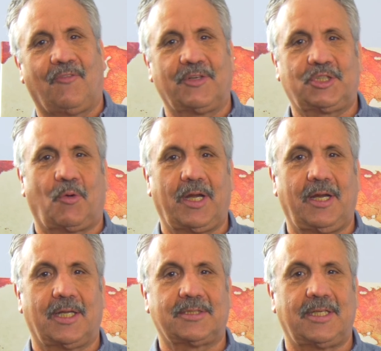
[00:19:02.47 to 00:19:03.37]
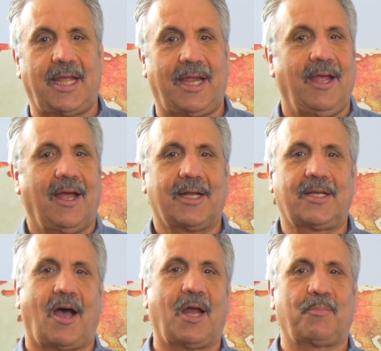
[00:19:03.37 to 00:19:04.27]
for joining us today.
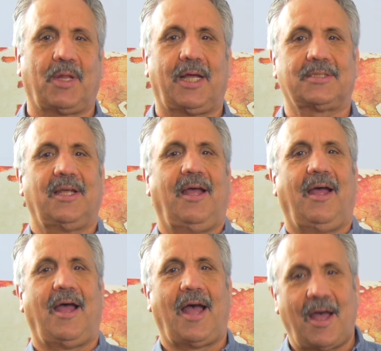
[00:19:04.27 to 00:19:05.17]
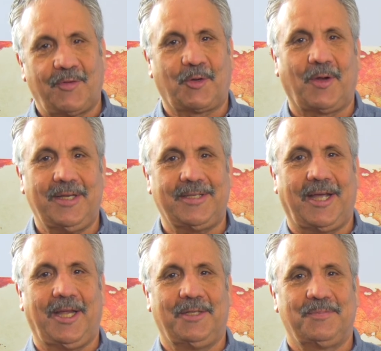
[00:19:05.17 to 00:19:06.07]
God bless. Have a great day.